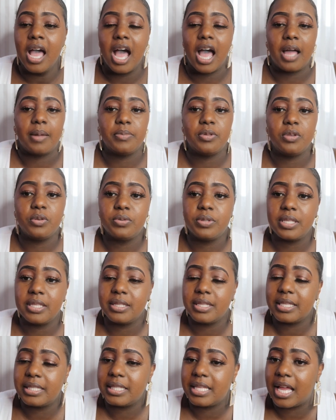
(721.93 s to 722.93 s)
I'm
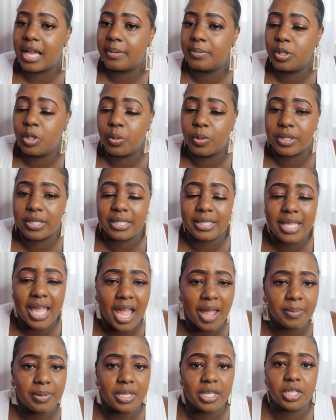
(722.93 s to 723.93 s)
using this time to
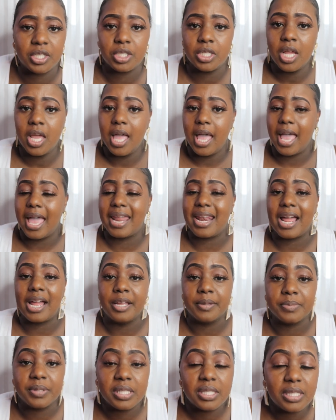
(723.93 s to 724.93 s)
establish, and I
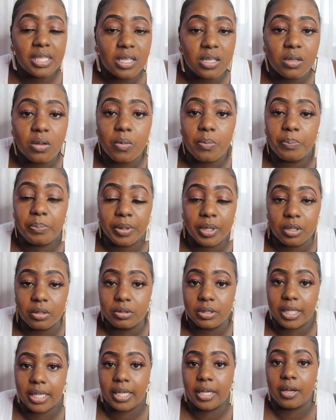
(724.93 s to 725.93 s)
am still
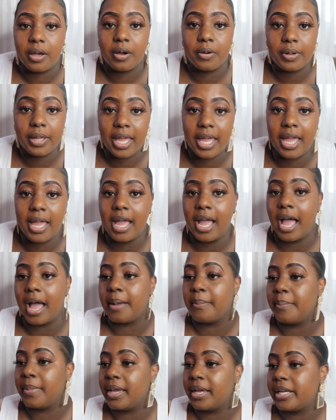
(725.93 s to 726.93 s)
building, okay?
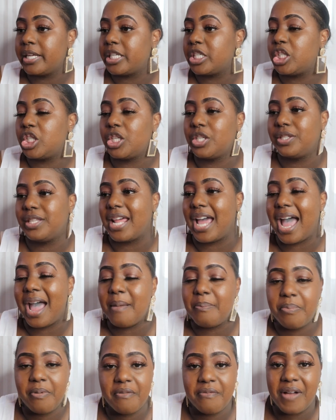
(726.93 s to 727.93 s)
I'm making sure that
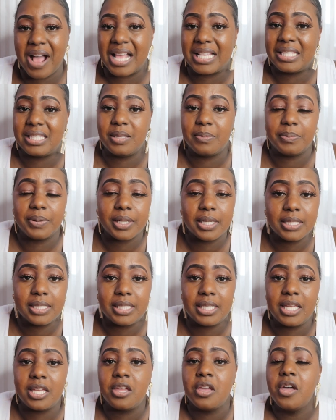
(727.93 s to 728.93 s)
I provide
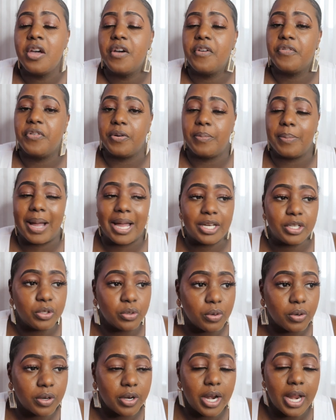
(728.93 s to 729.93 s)
stability for my
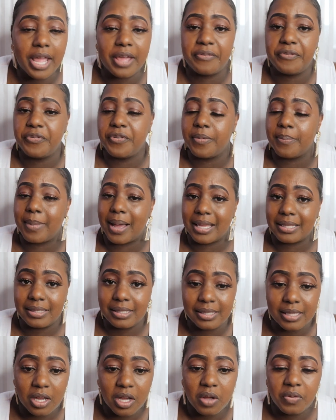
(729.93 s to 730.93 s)
daughter and for
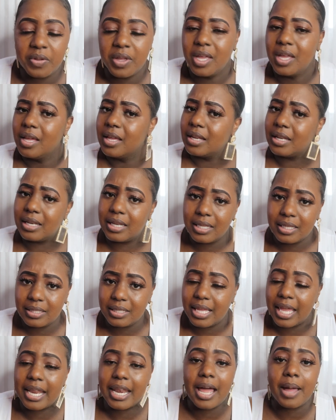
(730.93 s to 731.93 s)
myself.
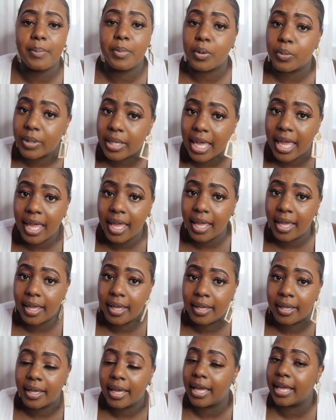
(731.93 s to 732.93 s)
Listen, and I'm
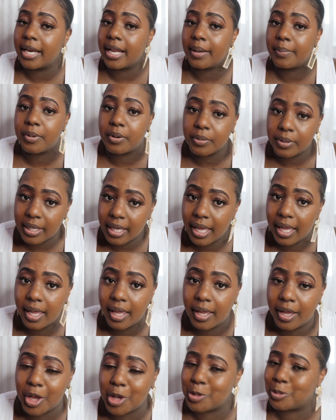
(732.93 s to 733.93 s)
okay. And I'm
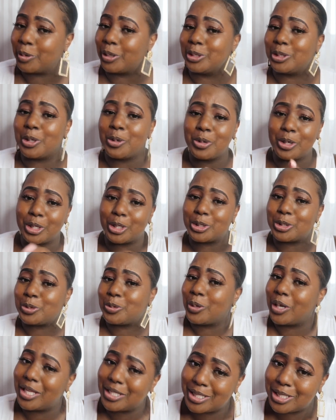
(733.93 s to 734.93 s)
okay. Well, don't get it
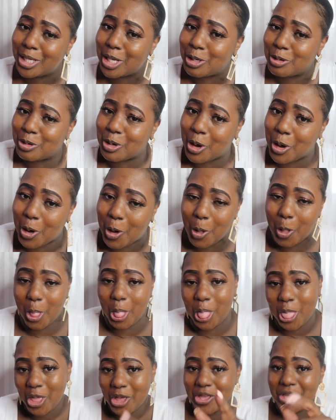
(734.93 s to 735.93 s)
twisted,
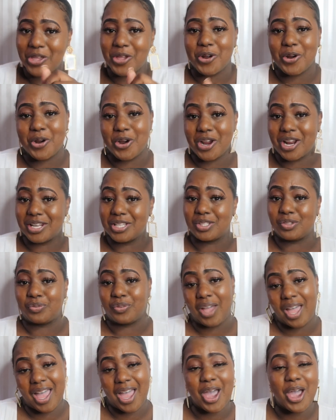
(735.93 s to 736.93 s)
though. Your girl is
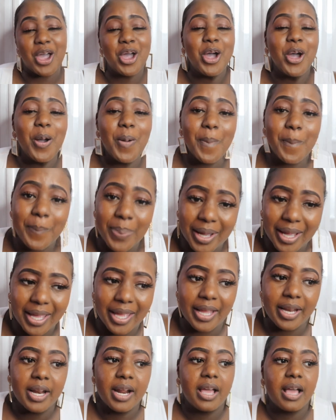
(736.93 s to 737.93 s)
fine.
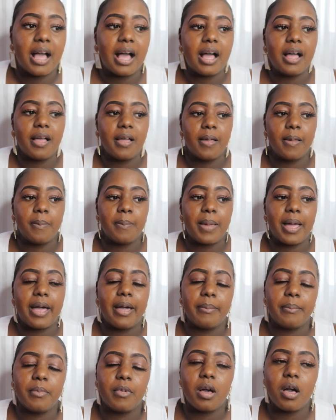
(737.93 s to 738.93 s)
But
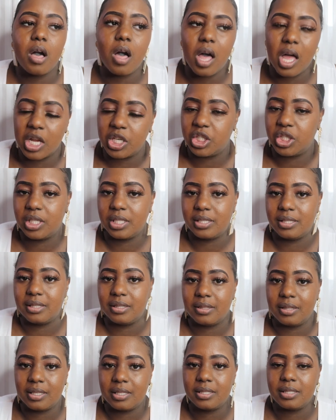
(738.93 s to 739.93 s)
I'm cautious
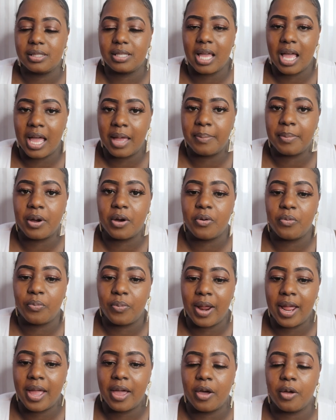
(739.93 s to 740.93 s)
this time
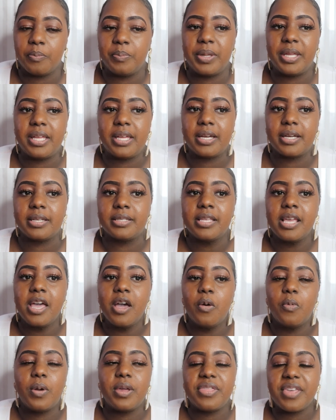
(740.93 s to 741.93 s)
around, because
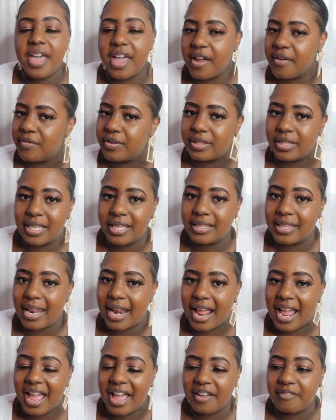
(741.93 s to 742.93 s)
with everything that
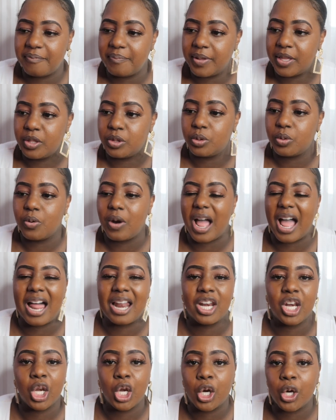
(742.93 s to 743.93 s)
I have been through, I
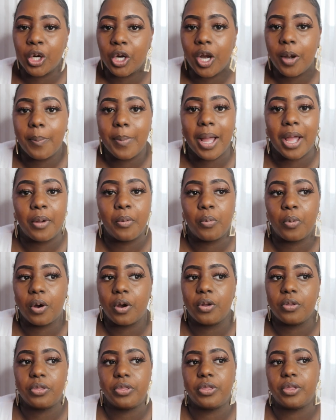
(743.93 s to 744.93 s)
learned my
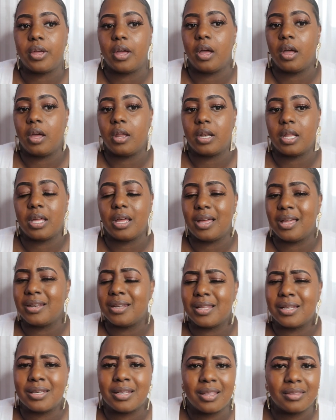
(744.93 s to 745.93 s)
worth on
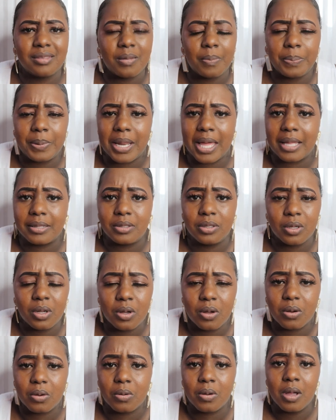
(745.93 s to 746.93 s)
another
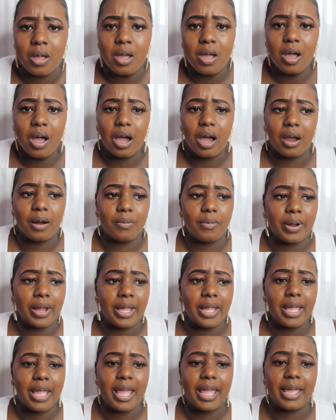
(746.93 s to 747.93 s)
plateau, all
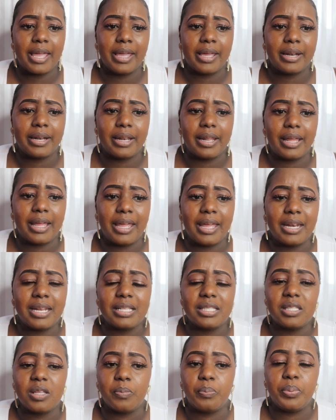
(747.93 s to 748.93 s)
right? And
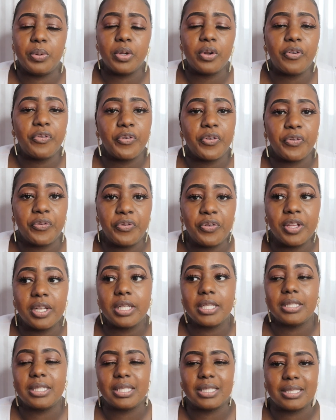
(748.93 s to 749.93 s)
it's a beautiful
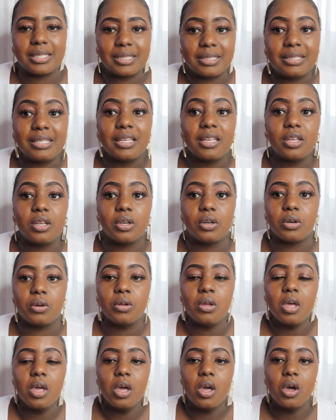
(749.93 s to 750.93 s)
feeling to
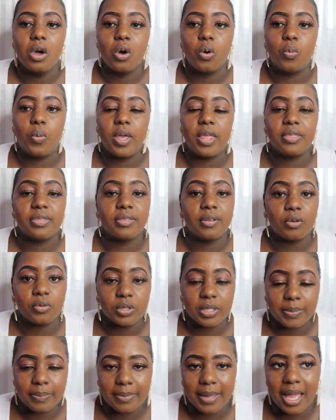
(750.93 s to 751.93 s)
deal with
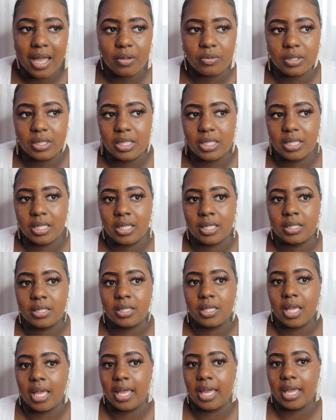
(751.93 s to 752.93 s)
those
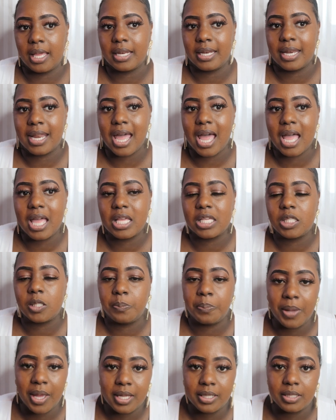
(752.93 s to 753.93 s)
mountains and not
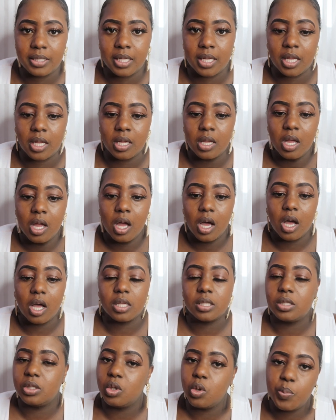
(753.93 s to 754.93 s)
expecting
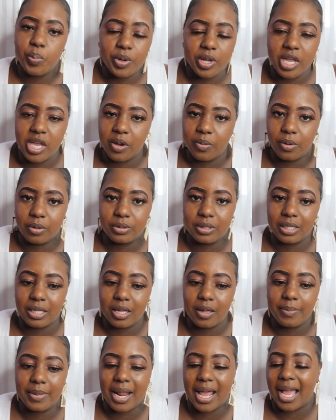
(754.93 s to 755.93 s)
a superhero to come in.